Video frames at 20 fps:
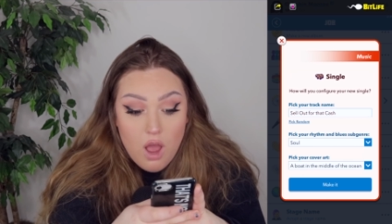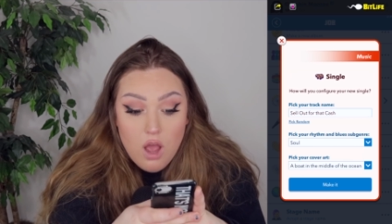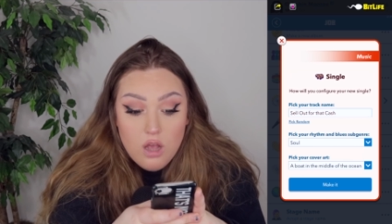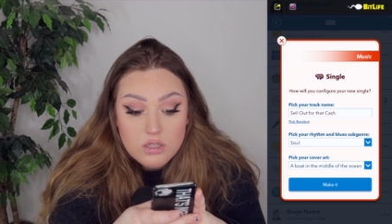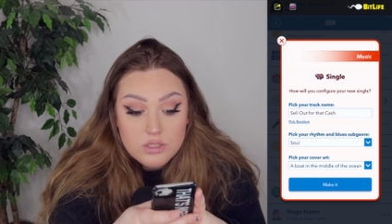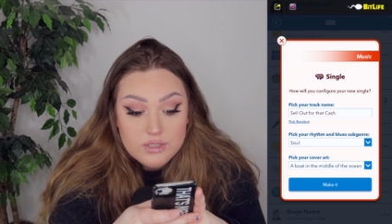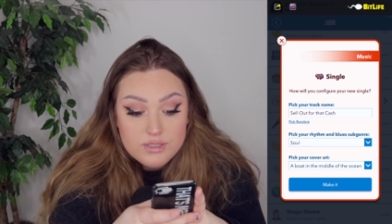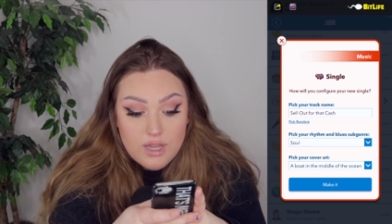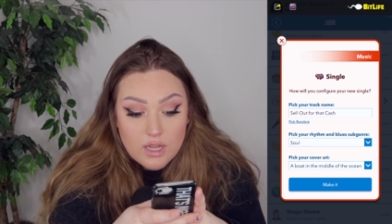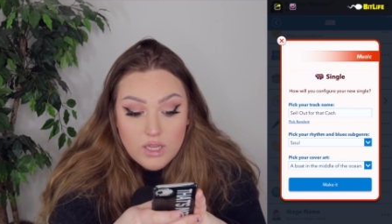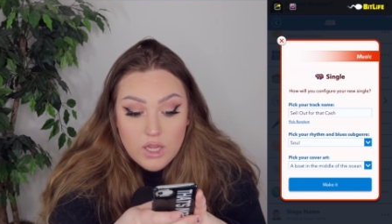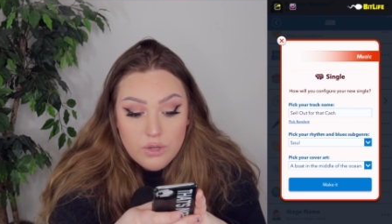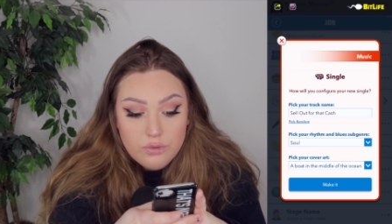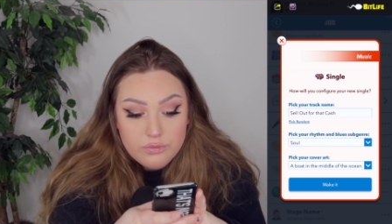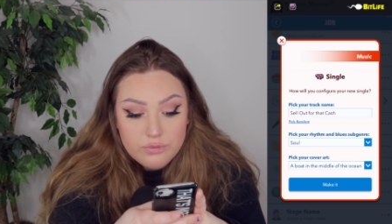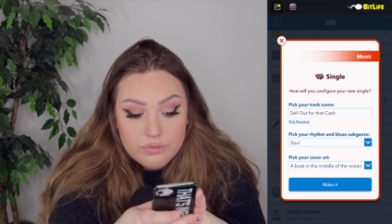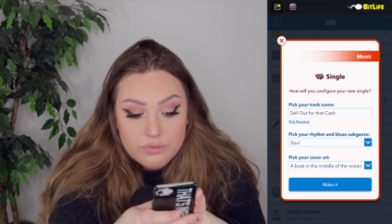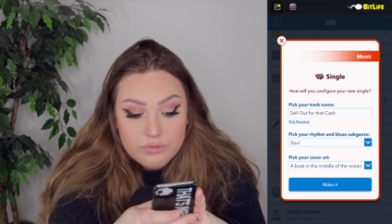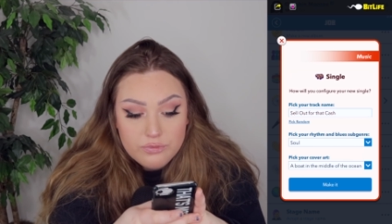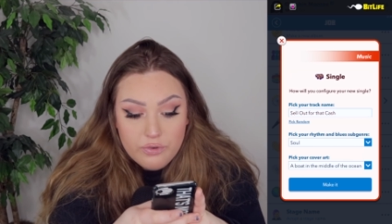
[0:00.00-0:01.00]
Sell
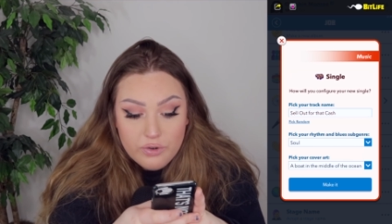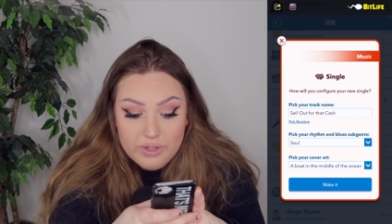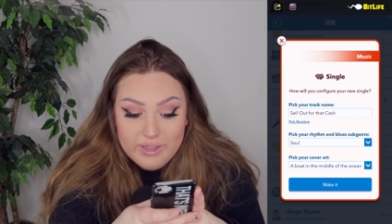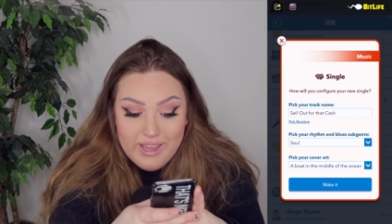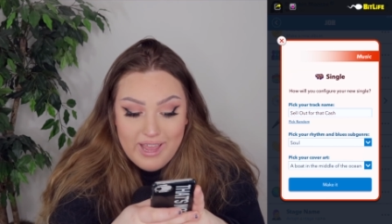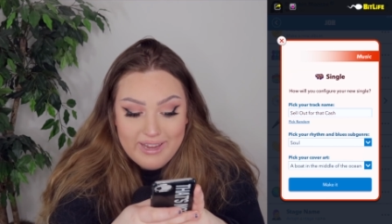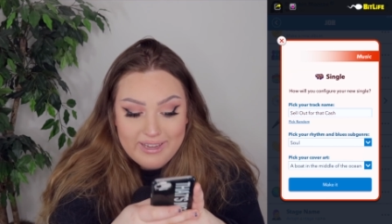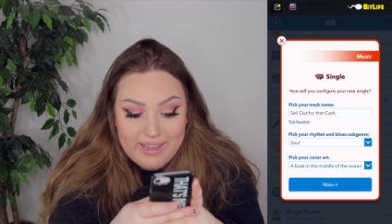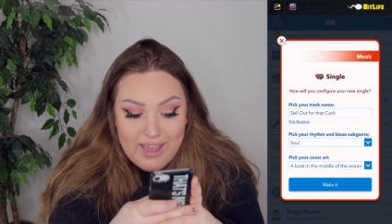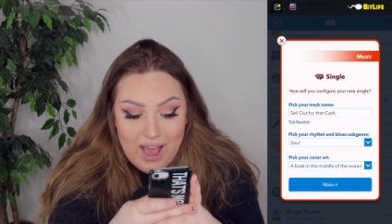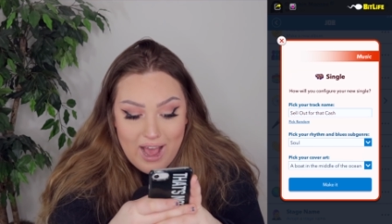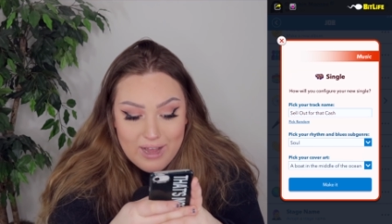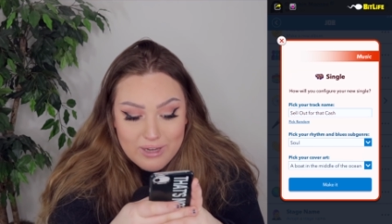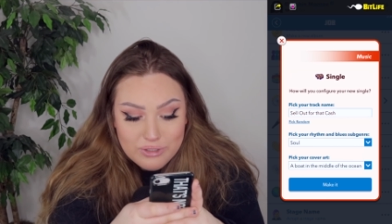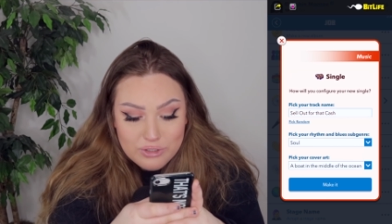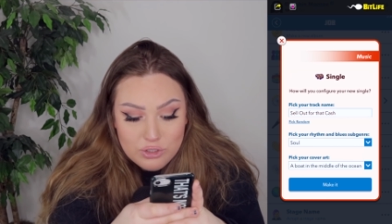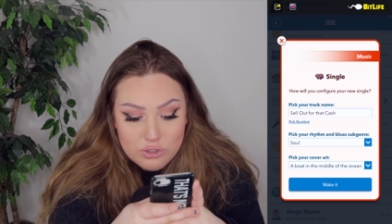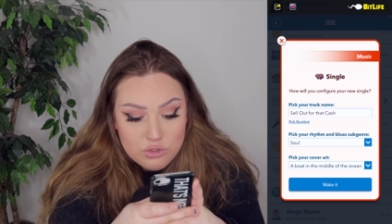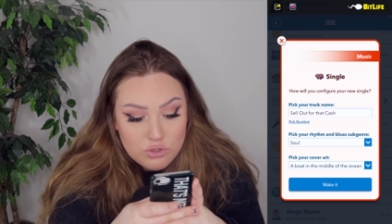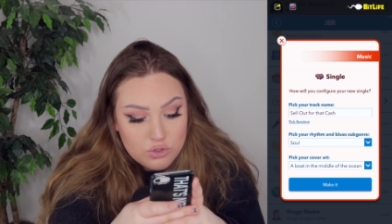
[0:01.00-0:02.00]
Out for That
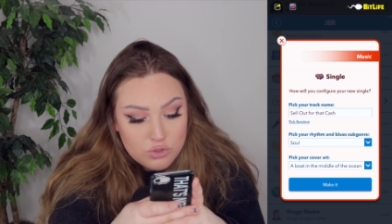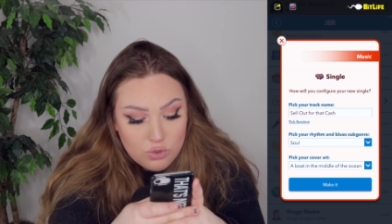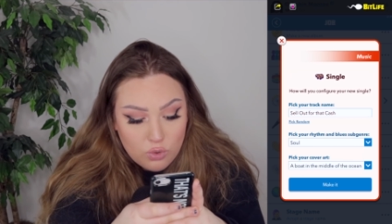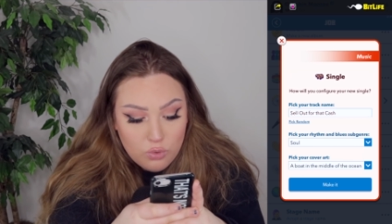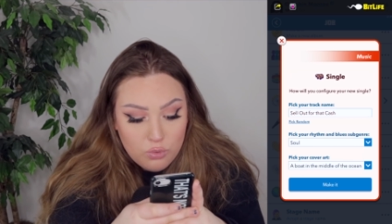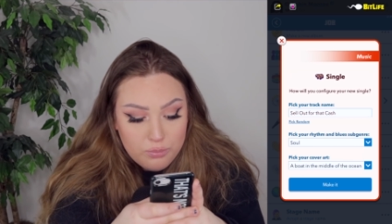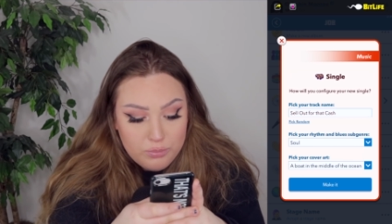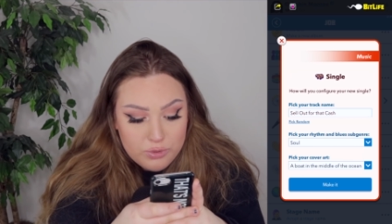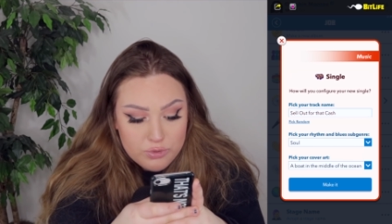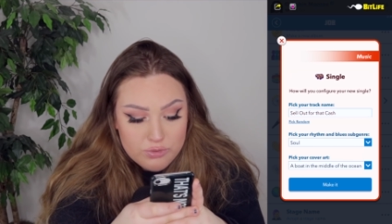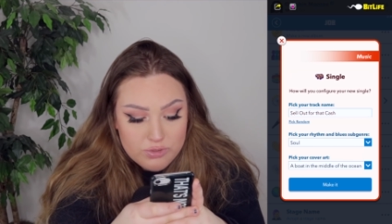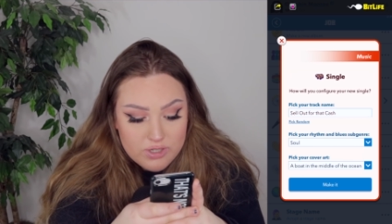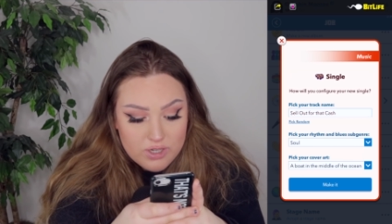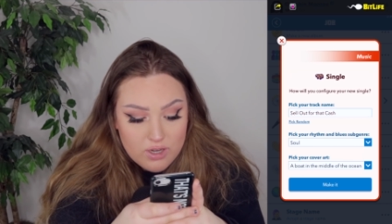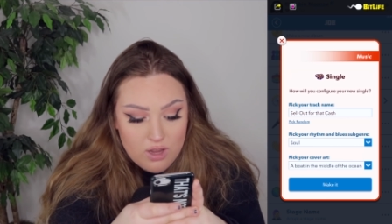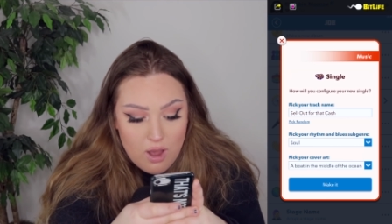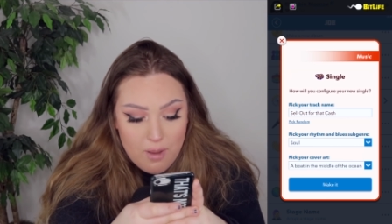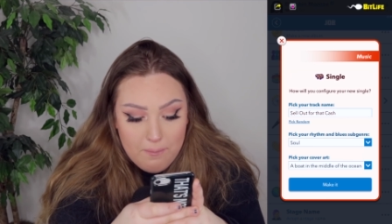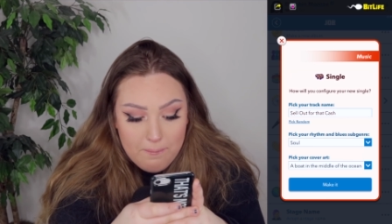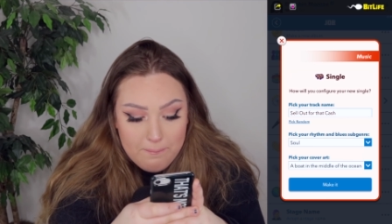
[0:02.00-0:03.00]
Cash, soul music,
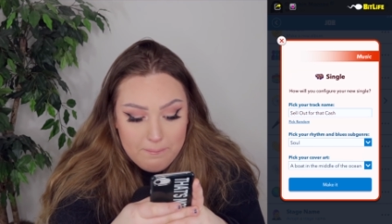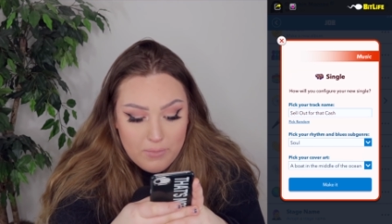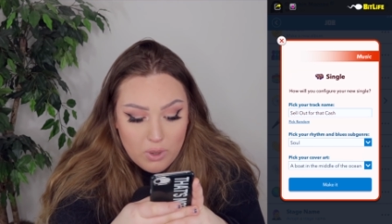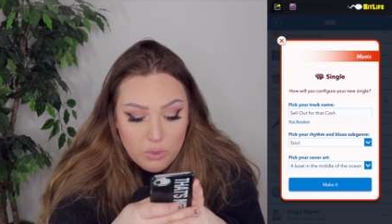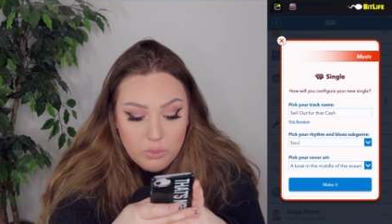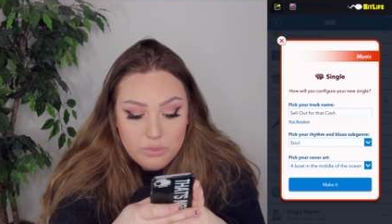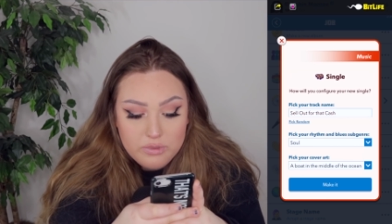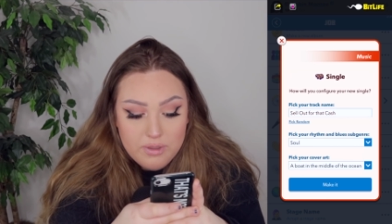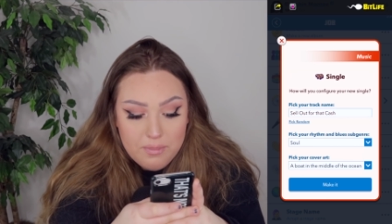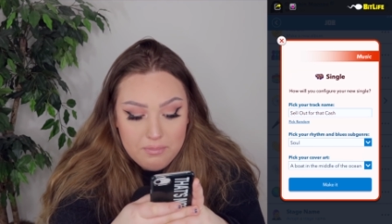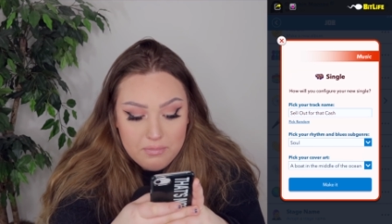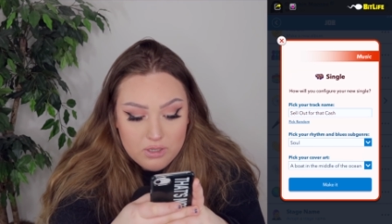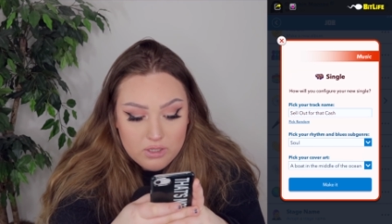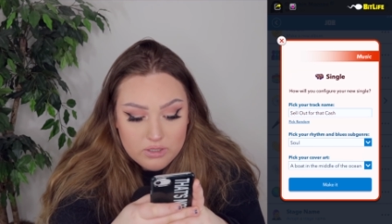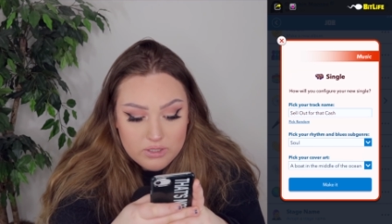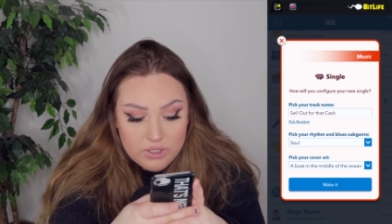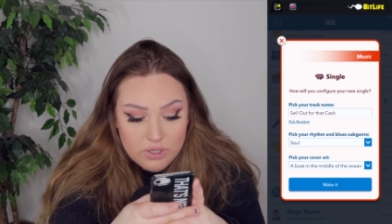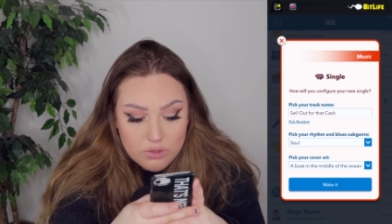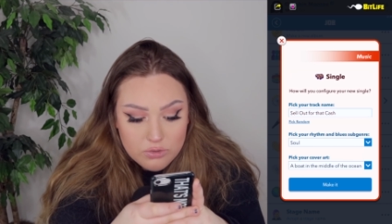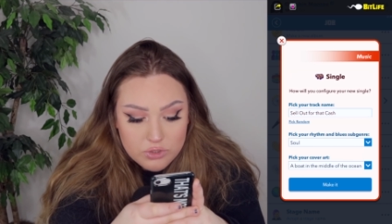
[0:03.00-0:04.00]
a boat in the middle of
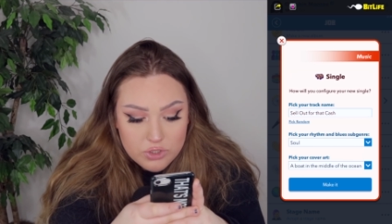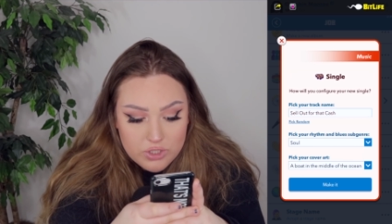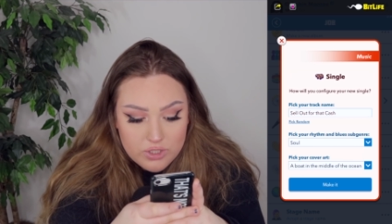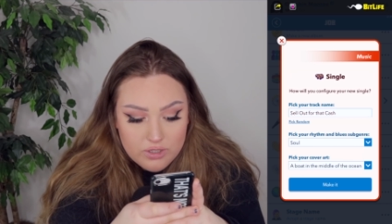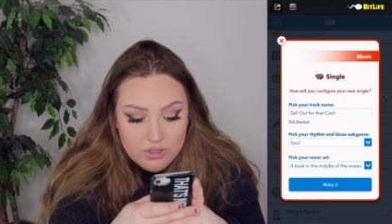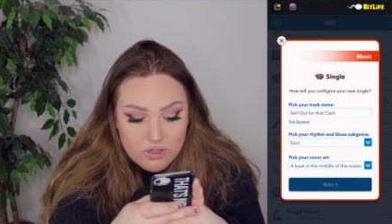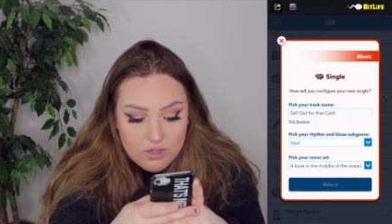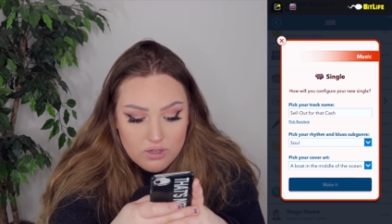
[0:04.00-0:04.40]
the ocean.